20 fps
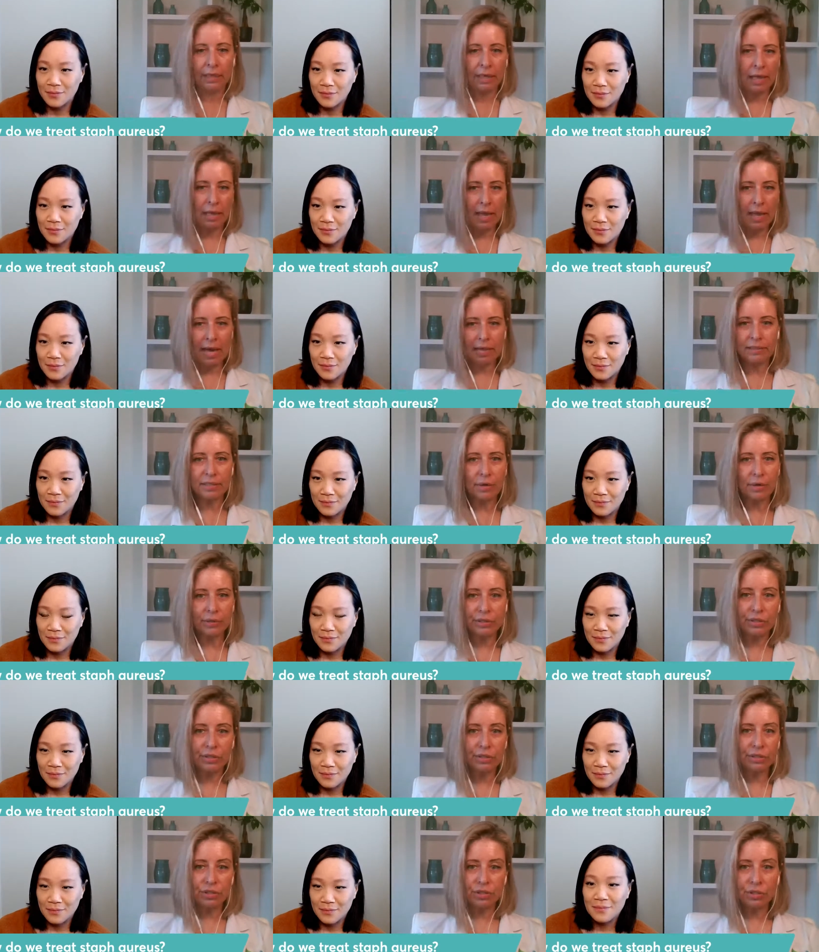Speaker 1: collect. So
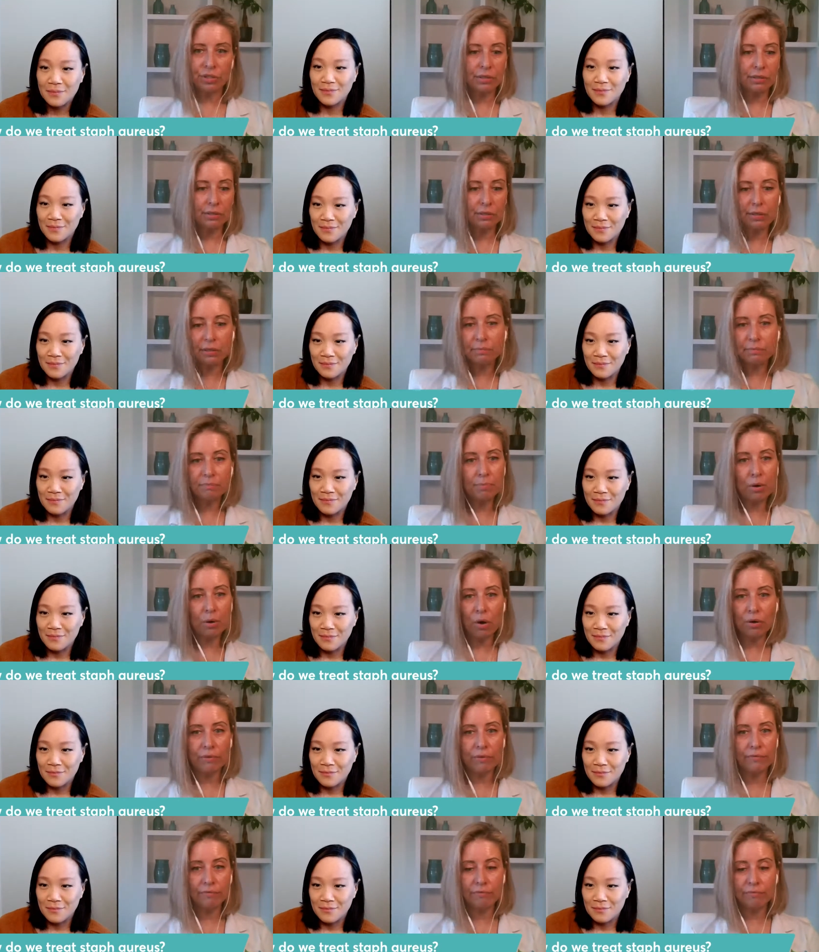it's it's just
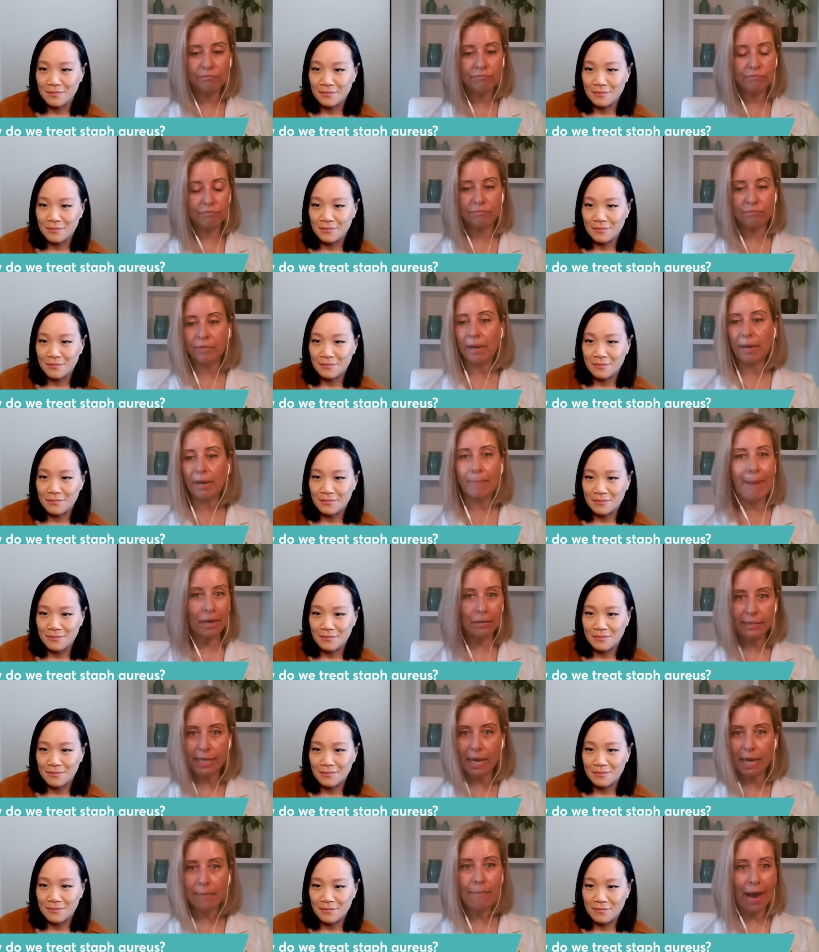part of like
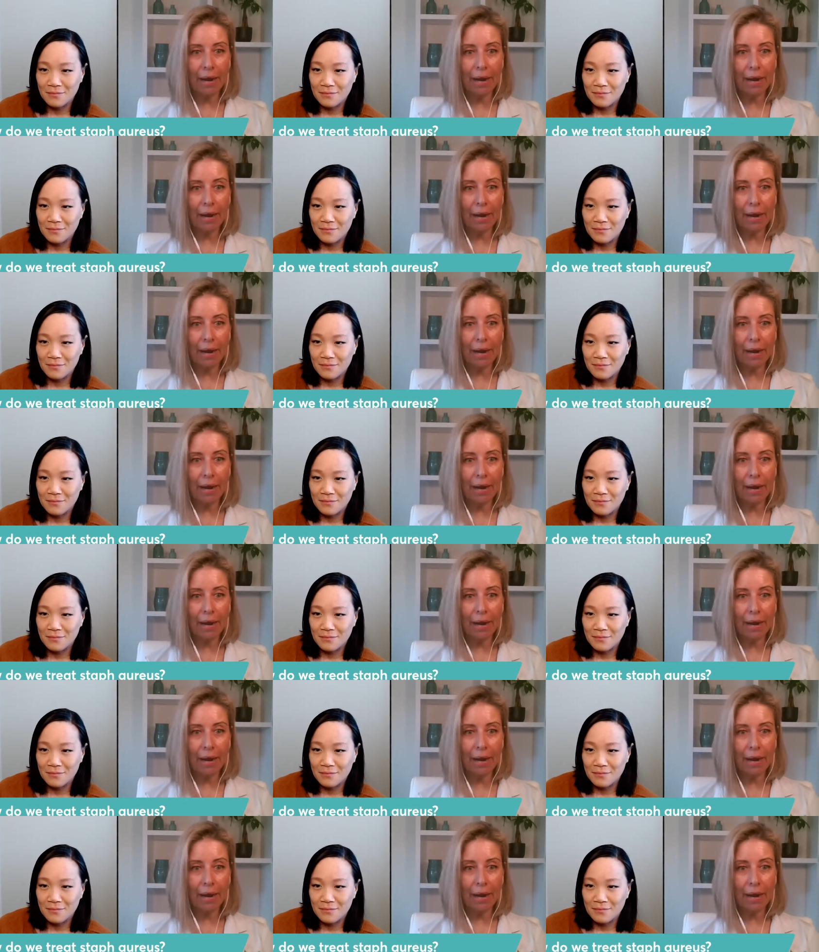mac dead